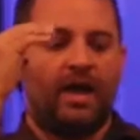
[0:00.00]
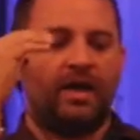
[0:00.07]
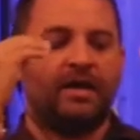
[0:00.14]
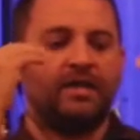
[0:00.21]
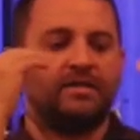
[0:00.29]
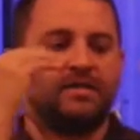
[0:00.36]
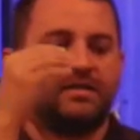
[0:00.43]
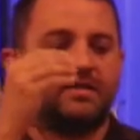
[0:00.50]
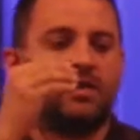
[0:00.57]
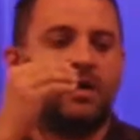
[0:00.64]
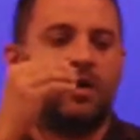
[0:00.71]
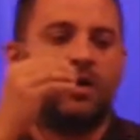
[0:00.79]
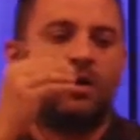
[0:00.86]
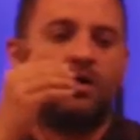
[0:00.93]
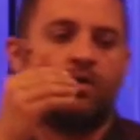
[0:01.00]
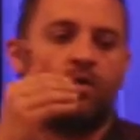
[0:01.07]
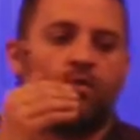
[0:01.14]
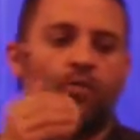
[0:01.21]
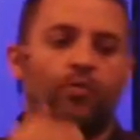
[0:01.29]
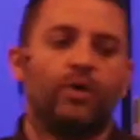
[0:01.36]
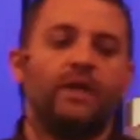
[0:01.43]
And it's
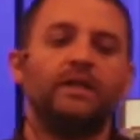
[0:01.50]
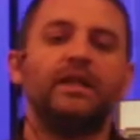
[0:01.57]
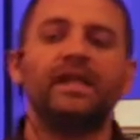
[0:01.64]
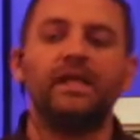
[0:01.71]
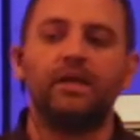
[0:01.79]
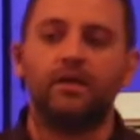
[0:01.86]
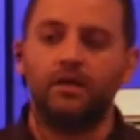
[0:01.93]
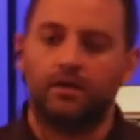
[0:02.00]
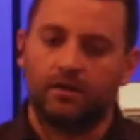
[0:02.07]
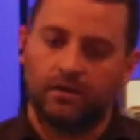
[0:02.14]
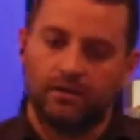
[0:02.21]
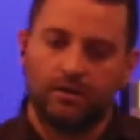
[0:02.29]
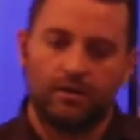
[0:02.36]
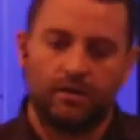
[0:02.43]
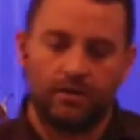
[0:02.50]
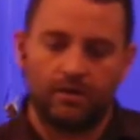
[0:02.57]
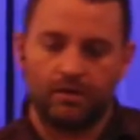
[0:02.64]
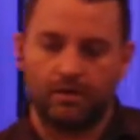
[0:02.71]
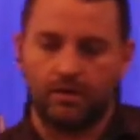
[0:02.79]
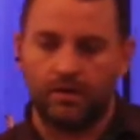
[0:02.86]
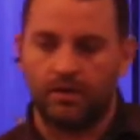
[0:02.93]
really
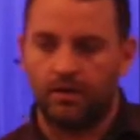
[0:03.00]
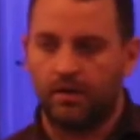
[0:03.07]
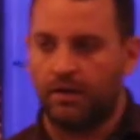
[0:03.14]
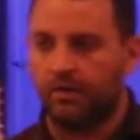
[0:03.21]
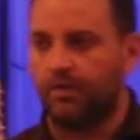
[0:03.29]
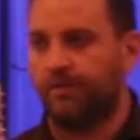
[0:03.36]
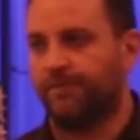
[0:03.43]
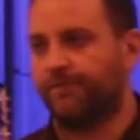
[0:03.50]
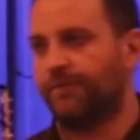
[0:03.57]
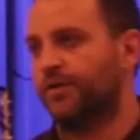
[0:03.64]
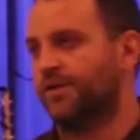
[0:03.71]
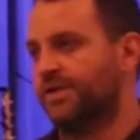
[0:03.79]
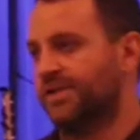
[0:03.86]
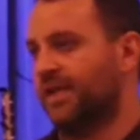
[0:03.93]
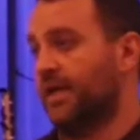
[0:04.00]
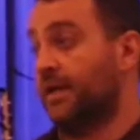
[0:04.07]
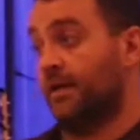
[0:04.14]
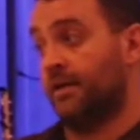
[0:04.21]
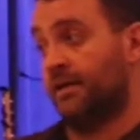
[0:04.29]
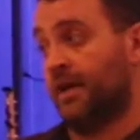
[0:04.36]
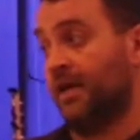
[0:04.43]
the first
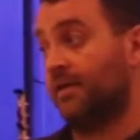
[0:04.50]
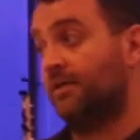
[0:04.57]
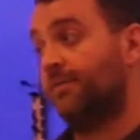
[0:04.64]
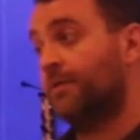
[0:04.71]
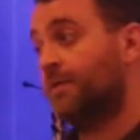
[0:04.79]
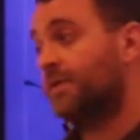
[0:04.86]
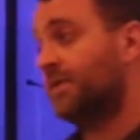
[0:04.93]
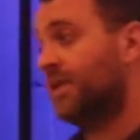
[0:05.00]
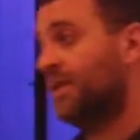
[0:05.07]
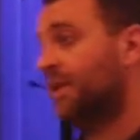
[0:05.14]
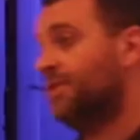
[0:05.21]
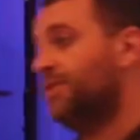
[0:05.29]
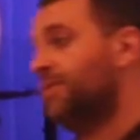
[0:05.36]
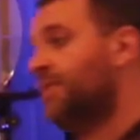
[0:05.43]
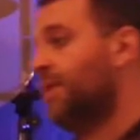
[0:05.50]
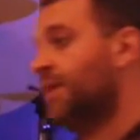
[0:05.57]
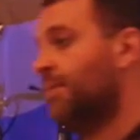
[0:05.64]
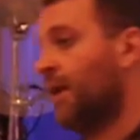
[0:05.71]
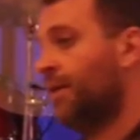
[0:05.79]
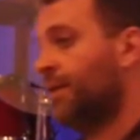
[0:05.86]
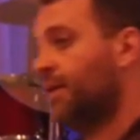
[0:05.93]
sin, not the first sin that you think
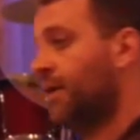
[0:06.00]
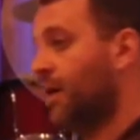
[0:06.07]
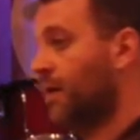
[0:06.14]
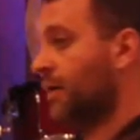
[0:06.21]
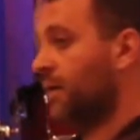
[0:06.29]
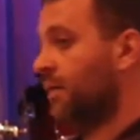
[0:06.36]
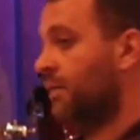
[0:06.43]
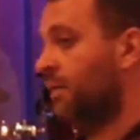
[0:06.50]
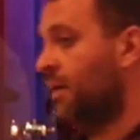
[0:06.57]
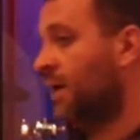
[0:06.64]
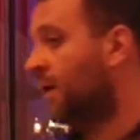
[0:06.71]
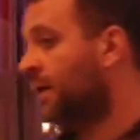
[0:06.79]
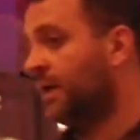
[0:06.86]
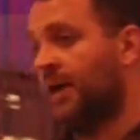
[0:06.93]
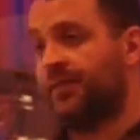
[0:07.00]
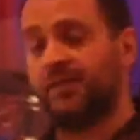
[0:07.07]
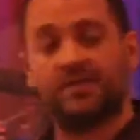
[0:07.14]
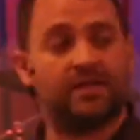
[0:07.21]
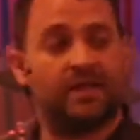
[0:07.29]
about in the garden, not the